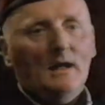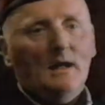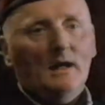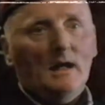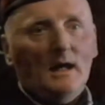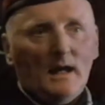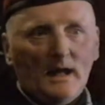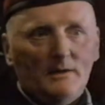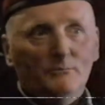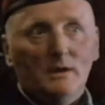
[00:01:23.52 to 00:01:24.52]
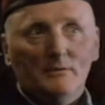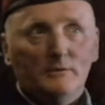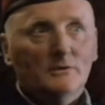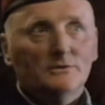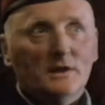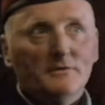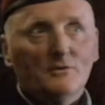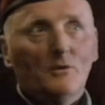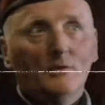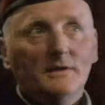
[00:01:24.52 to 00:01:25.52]
Uh, I had, well, we could just
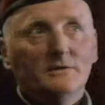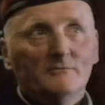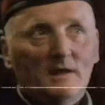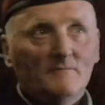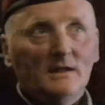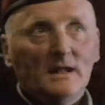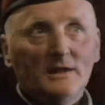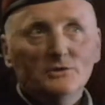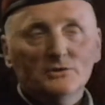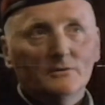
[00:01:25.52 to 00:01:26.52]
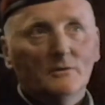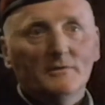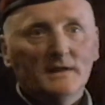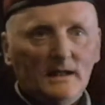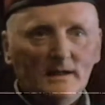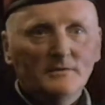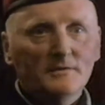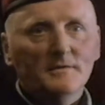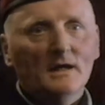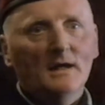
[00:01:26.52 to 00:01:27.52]
call it a revelation or the
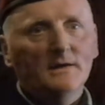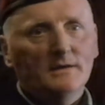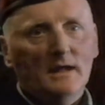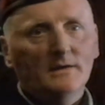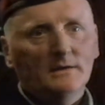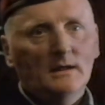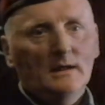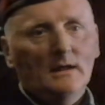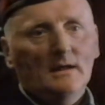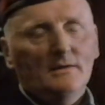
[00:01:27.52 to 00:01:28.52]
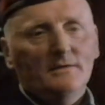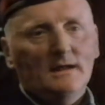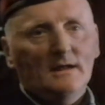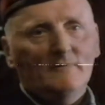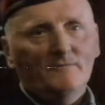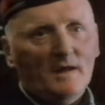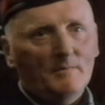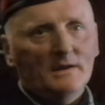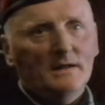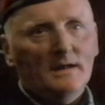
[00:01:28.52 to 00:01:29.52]
insight that the
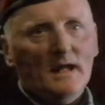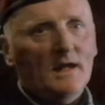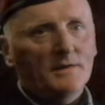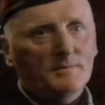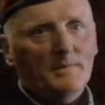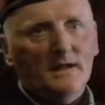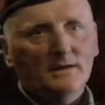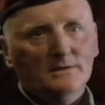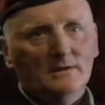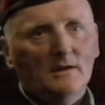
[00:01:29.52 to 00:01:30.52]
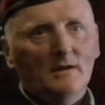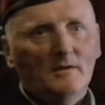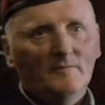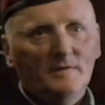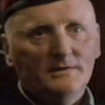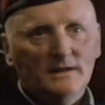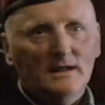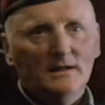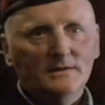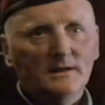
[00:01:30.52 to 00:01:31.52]
feminine aspect of
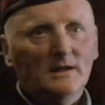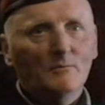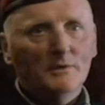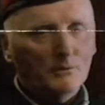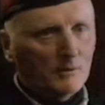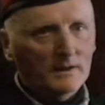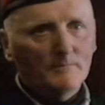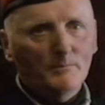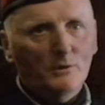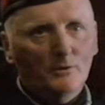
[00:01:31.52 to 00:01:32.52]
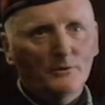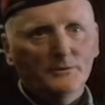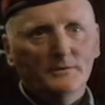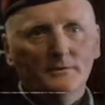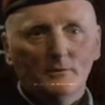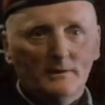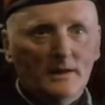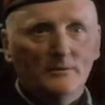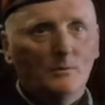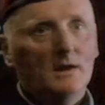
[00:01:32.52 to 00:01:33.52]
deity was all important, or in
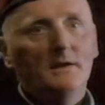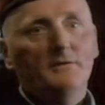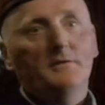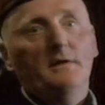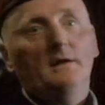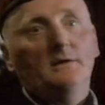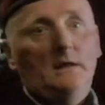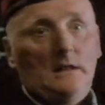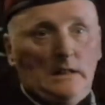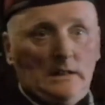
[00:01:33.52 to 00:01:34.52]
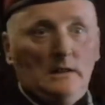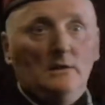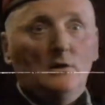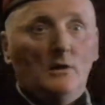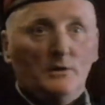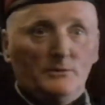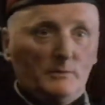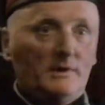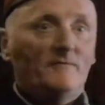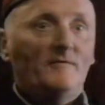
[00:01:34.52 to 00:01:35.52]
other words, that God
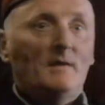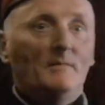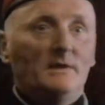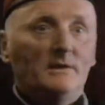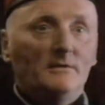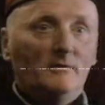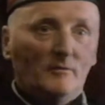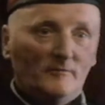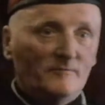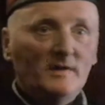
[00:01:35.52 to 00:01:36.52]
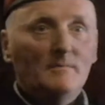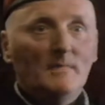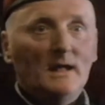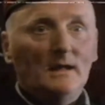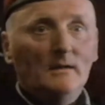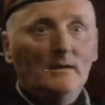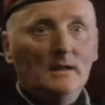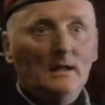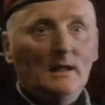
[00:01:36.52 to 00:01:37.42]
was feminine or female.